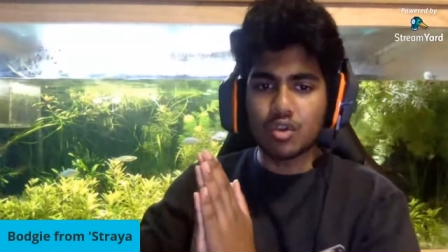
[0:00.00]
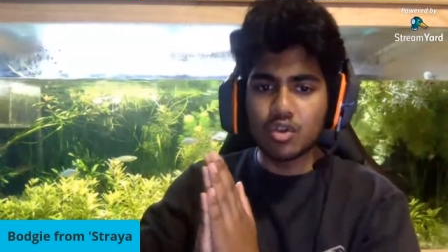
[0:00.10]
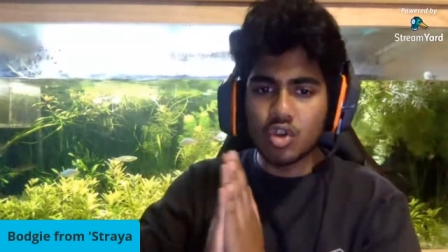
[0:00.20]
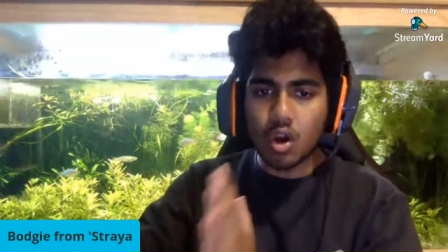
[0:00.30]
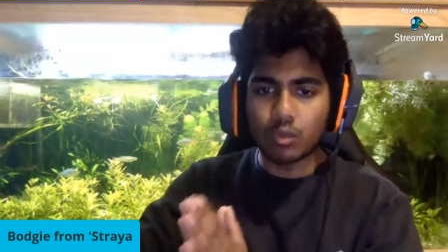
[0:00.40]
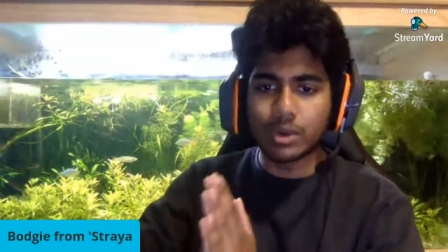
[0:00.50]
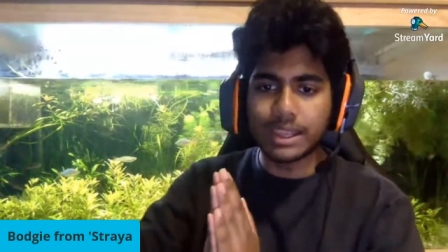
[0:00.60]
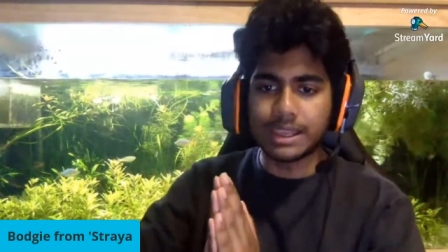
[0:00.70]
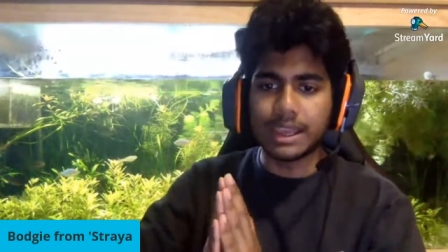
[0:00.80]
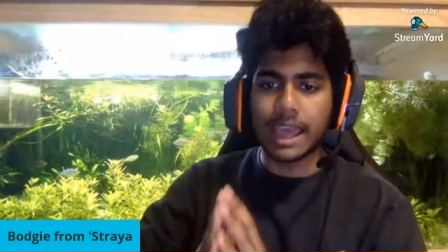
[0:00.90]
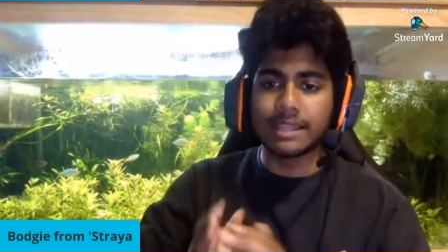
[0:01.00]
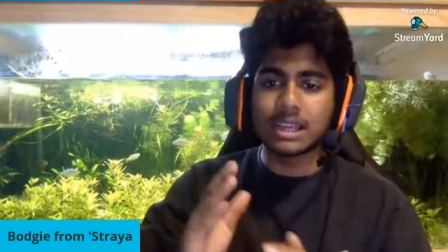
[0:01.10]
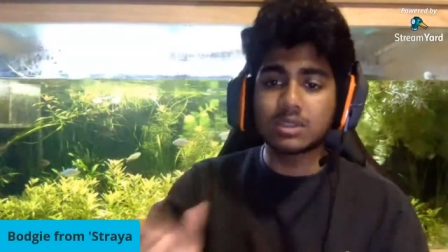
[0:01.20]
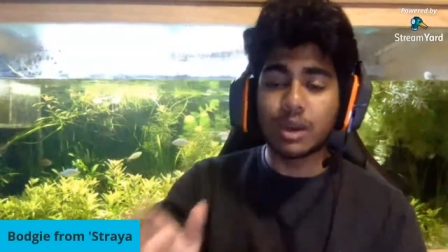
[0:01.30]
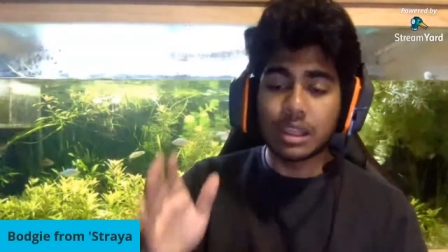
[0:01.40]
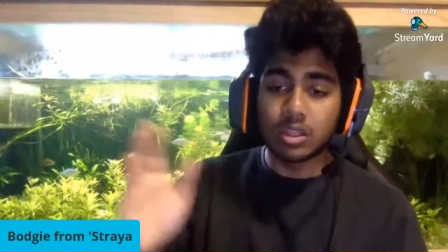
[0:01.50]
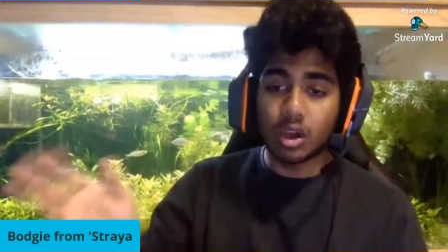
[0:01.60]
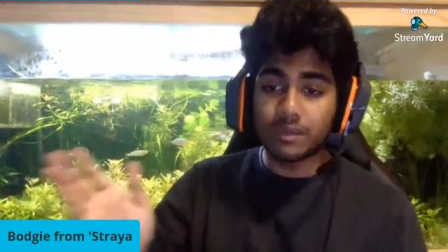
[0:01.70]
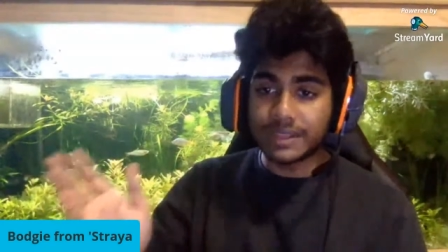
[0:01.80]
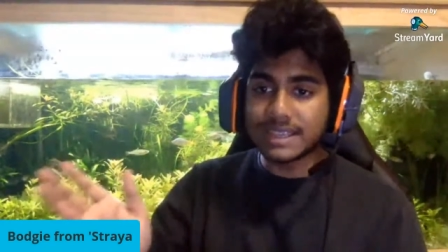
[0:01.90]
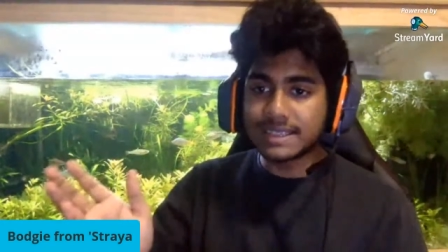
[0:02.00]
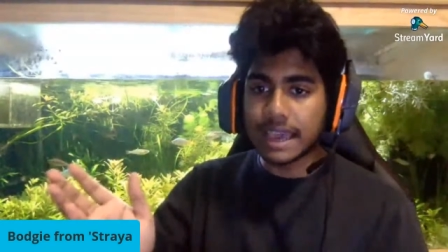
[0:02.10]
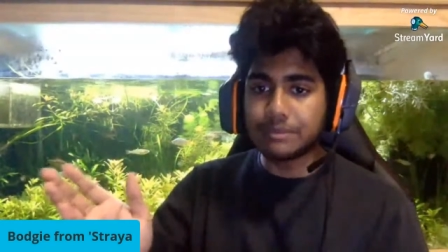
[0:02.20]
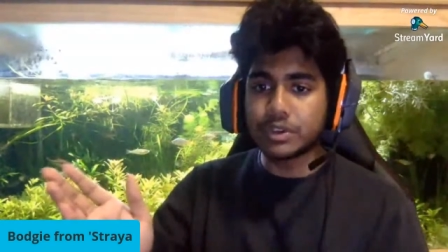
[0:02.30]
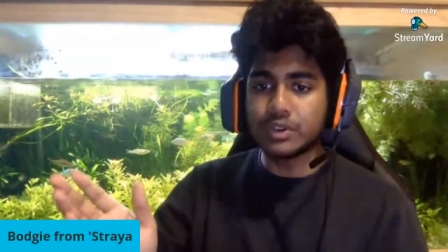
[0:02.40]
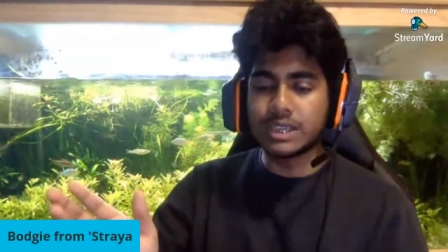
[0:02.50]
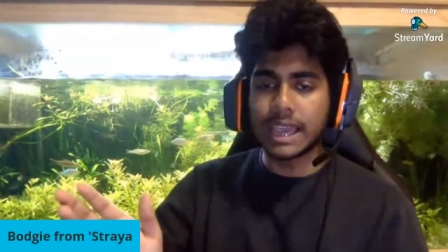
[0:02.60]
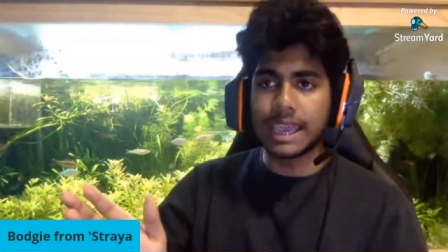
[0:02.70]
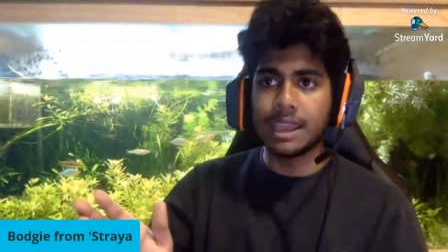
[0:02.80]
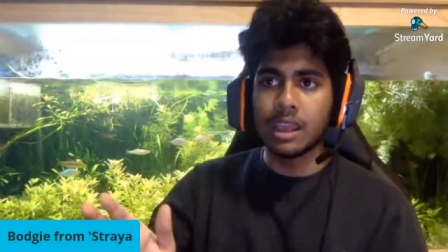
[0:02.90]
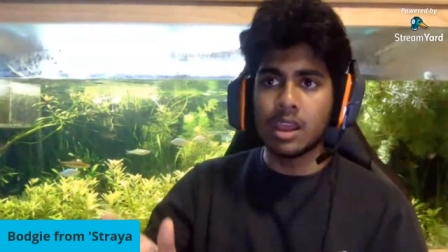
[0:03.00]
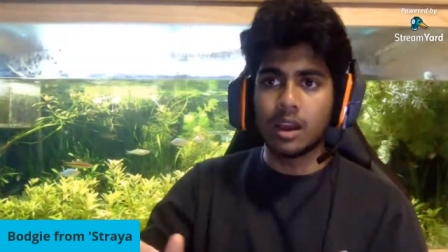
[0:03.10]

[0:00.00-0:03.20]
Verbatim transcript: Not really. And that's why a lot of these scapes you see,